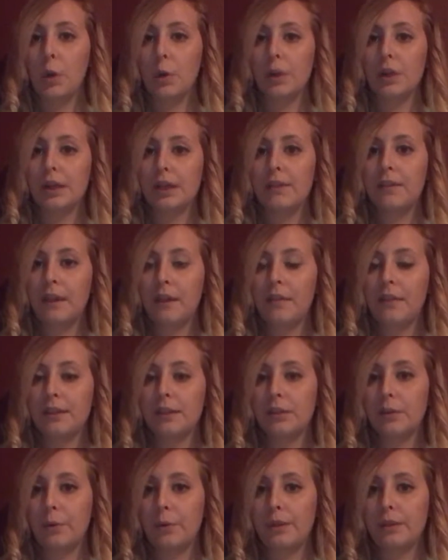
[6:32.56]
or anything
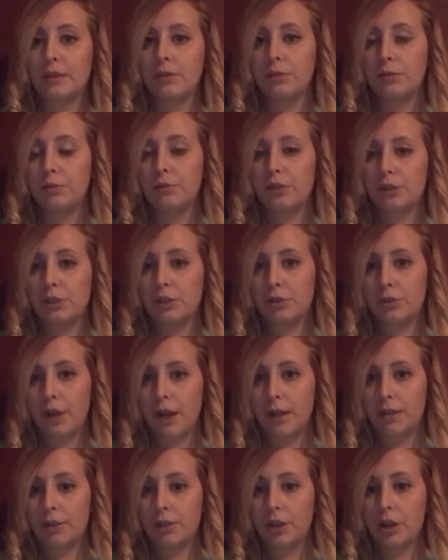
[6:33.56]
that's going to
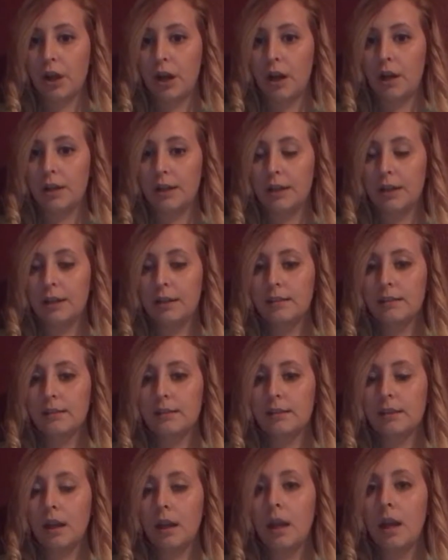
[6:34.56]
distract your
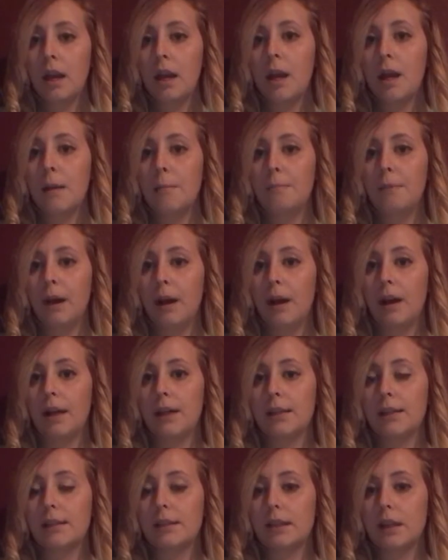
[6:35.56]
audience,
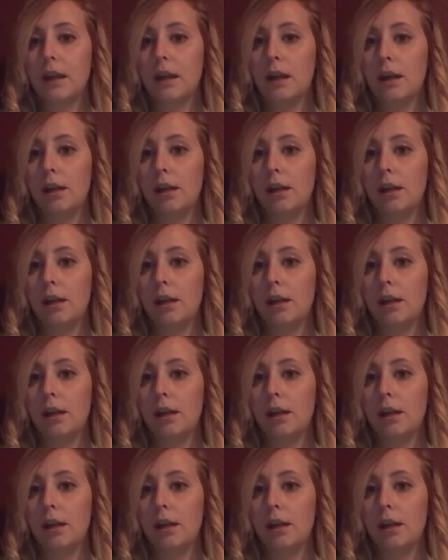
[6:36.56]
but